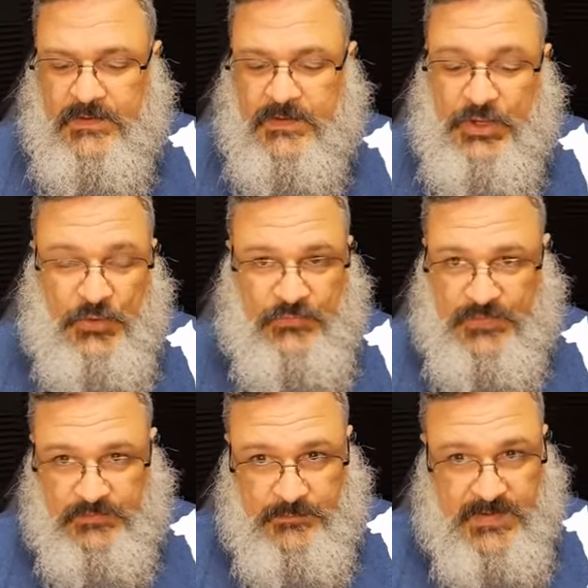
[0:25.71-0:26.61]

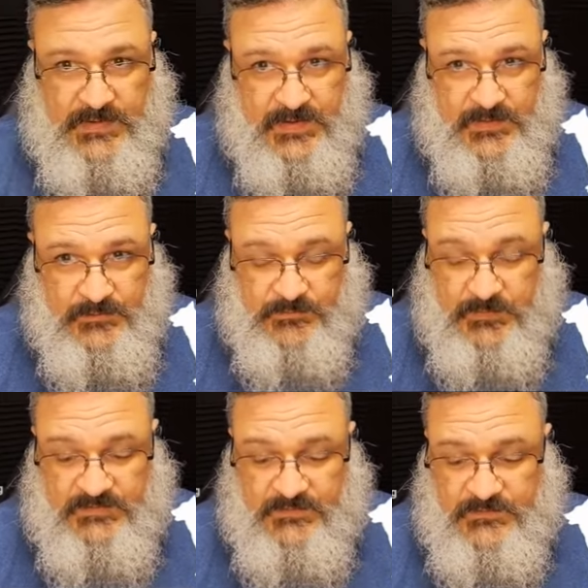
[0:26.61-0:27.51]
COVID is making
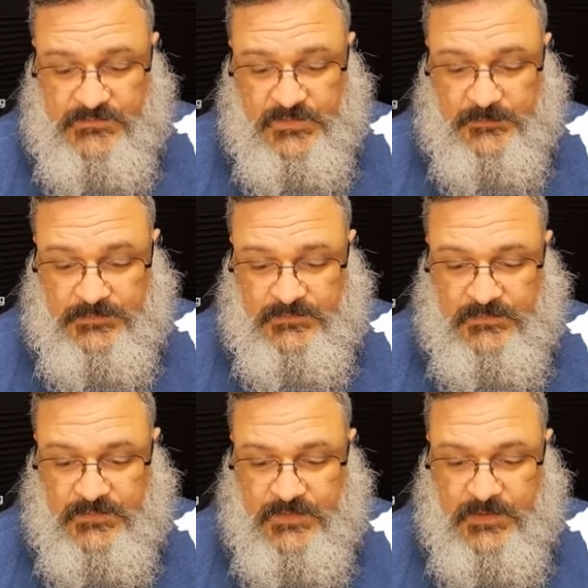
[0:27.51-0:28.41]
interspecies jumps.
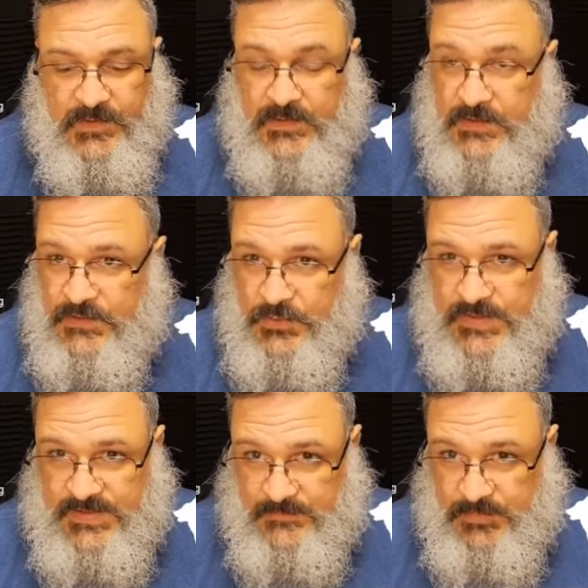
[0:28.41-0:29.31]
You
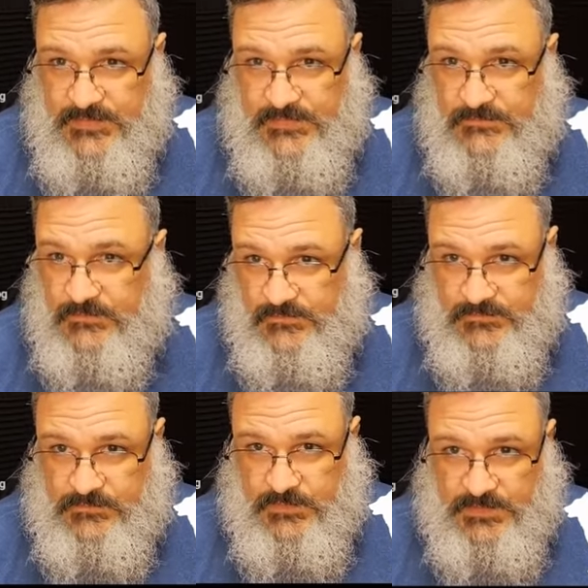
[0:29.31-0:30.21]
can't bring that
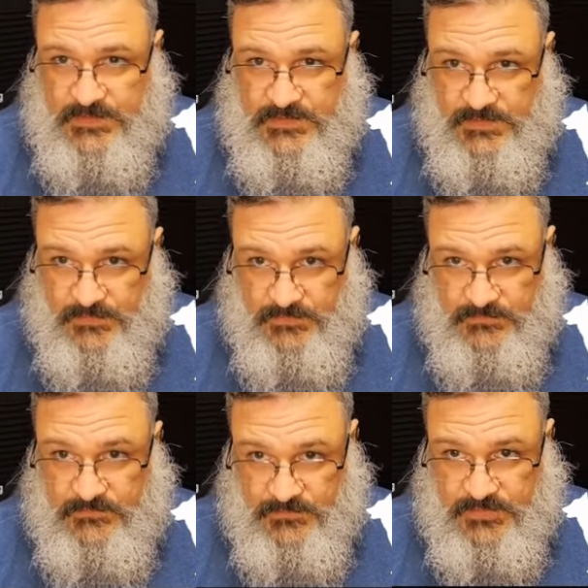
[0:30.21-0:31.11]
service dog in here
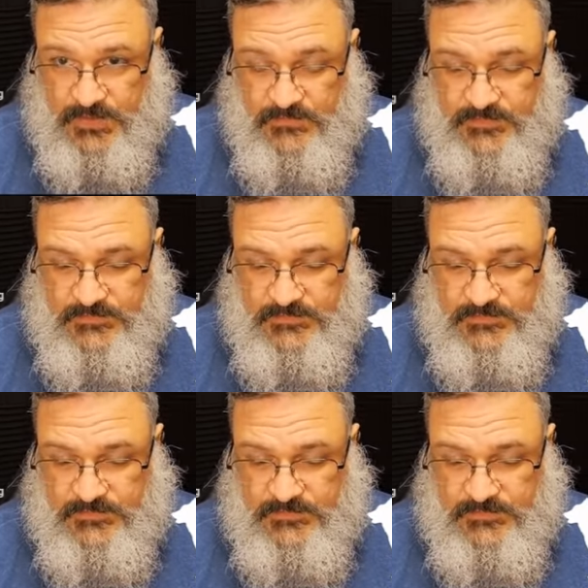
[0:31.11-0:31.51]
due to COVID.